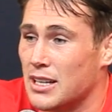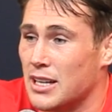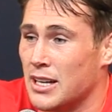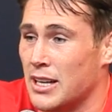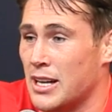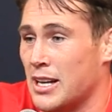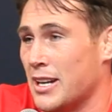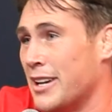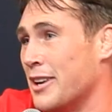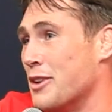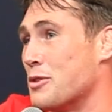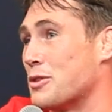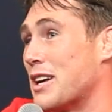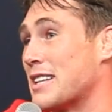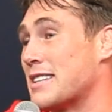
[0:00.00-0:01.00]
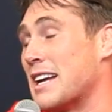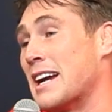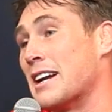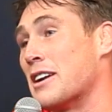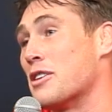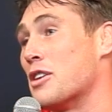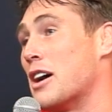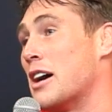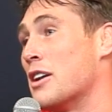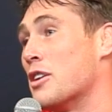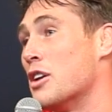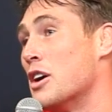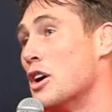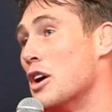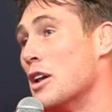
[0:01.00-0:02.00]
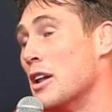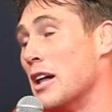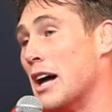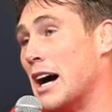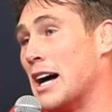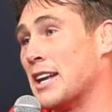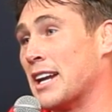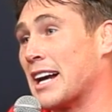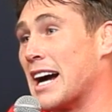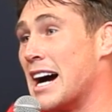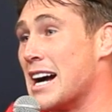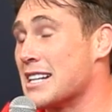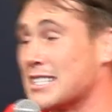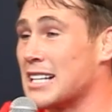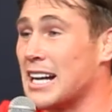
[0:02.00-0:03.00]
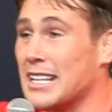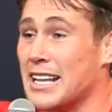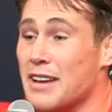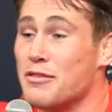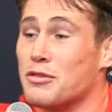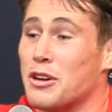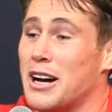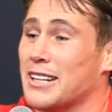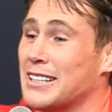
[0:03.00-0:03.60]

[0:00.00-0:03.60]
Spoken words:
And I know that Dana and the guys, they had everyone.